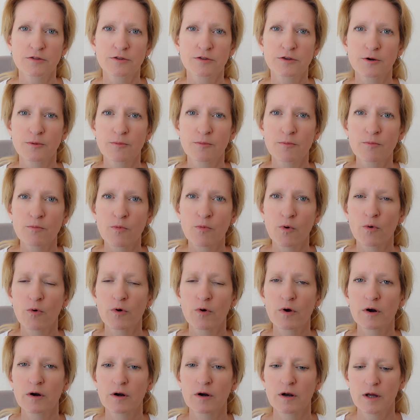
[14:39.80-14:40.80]
the
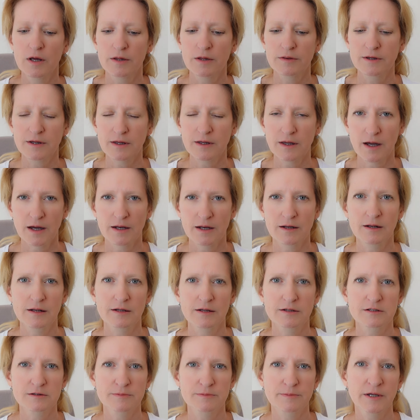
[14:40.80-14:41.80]
more the
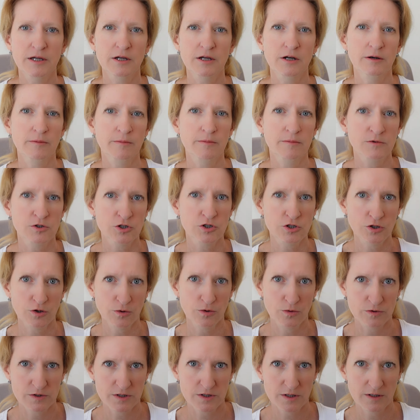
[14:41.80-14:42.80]
catalysts become
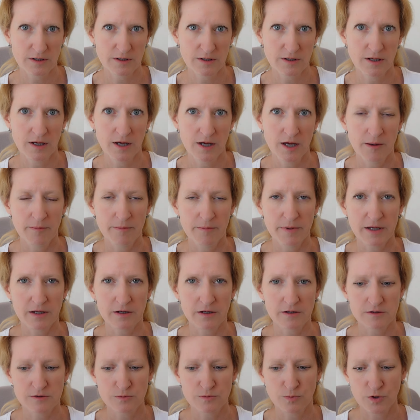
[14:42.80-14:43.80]
chosen
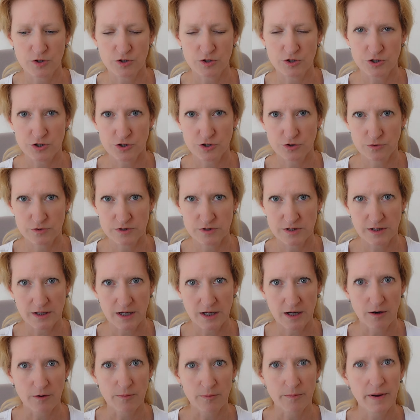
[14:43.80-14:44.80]
because we're
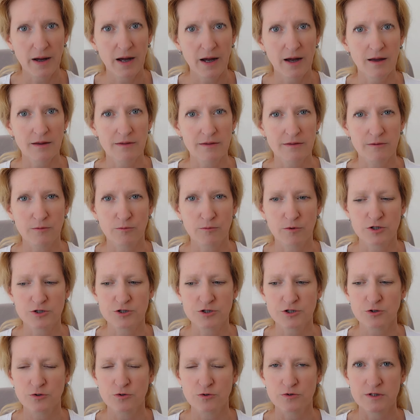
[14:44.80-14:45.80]
choosing our path, we're
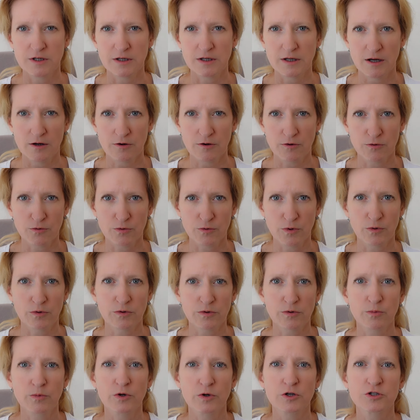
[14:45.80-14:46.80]
choosing our
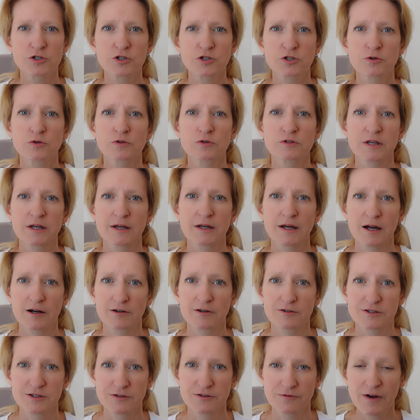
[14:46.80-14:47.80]
growth, we're choosing
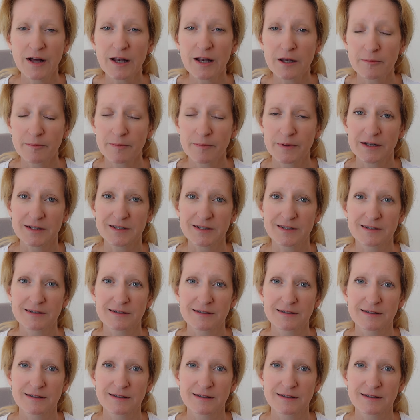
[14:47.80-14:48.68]
our development.